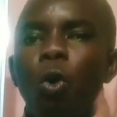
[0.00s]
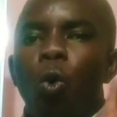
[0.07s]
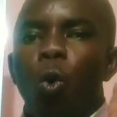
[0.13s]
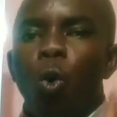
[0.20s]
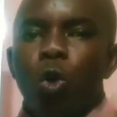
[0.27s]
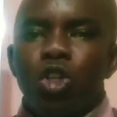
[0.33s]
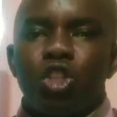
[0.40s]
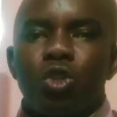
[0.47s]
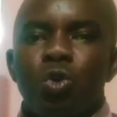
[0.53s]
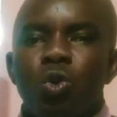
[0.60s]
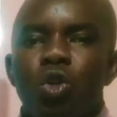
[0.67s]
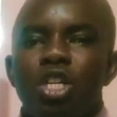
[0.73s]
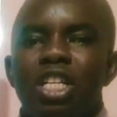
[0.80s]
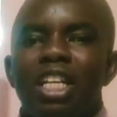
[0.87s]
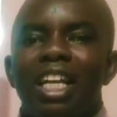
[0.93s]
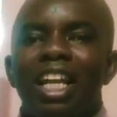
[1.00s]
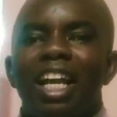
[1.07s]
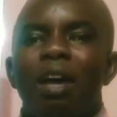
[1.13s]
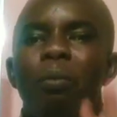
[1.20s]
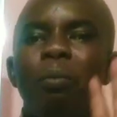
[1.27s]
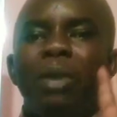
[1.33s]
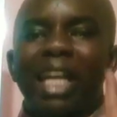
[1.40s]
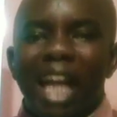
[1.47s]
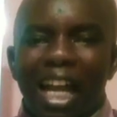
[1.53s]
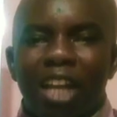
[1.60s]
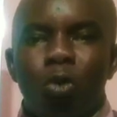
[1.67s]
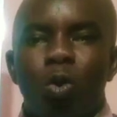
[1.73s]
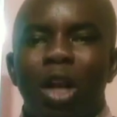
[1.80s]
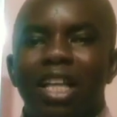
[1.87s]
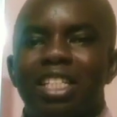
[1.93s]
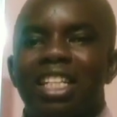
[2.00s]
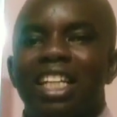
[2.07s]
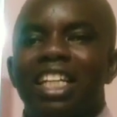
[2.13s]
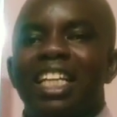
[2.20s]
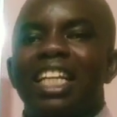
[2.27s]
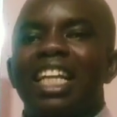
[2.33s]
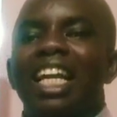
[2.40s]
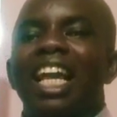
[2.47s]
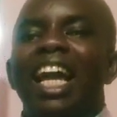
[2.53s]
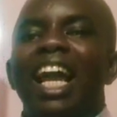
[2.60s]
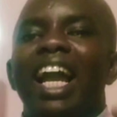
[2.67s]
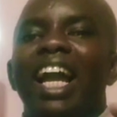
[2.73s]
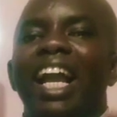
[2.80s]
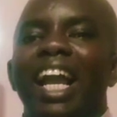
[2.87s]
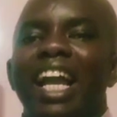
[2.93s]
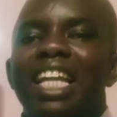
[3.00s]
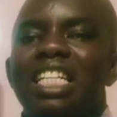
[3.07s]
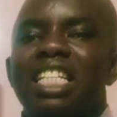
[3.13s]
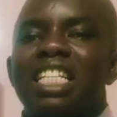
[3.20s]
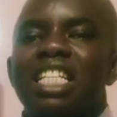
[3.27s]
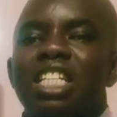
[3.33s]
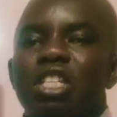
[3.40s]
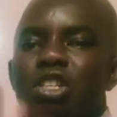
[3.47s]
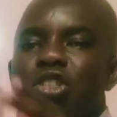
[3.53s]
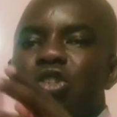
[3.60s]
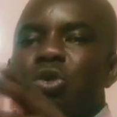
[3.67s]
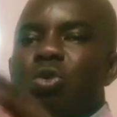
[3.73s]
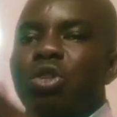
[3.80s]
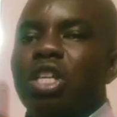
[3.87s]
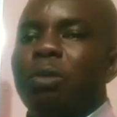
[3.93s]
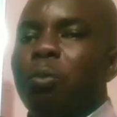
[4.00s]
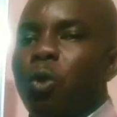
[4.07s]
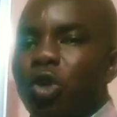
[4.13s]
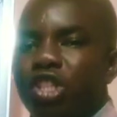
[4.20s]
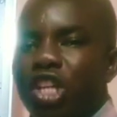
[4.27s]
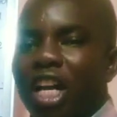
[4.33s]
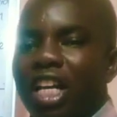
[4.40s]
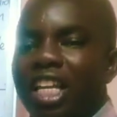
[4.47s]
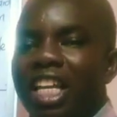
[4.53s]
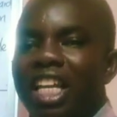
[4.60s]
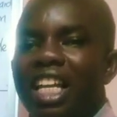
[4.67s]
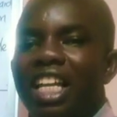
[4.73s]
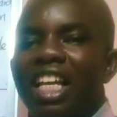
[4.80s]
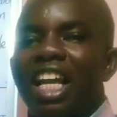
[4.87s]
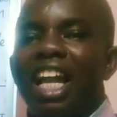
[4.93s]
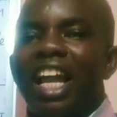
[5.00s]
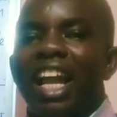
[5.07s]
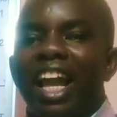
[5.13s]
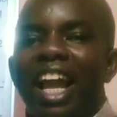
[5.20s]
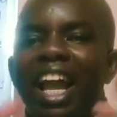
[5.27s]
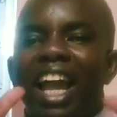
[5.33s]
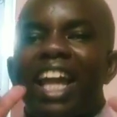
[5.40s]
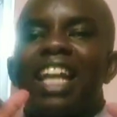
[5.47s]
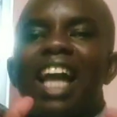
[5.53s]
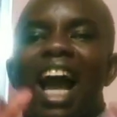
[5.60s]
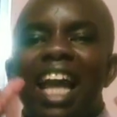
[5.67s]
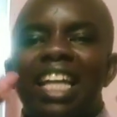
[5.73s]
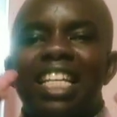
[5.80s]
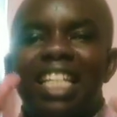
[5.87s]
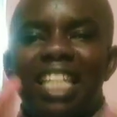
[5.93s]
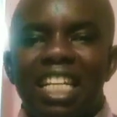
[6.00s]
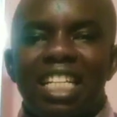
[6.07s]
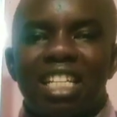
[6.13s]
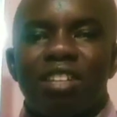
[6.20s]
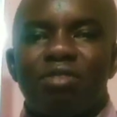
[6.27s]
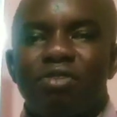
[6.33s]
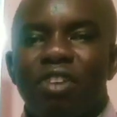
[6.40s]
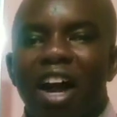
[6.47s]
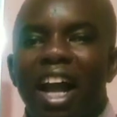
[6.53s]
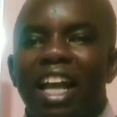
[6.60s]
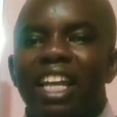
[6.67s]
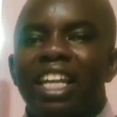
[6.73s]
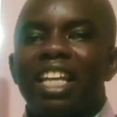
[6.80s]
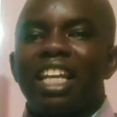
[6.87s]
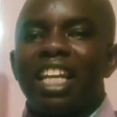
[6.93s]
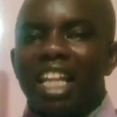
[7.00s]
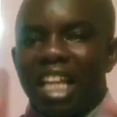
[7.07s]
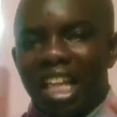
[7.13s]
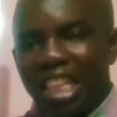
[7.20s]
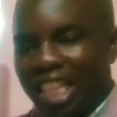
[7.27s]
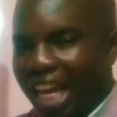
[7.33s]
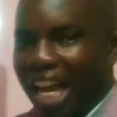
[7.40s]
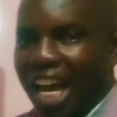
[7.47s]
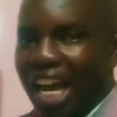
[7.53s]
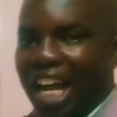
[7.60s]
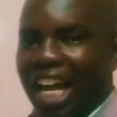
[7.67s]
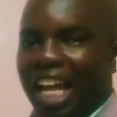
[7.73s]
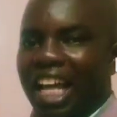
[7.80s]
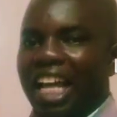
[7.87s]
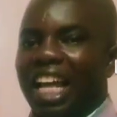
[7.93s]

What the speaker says: who should miraculously get to the mortuary and identify their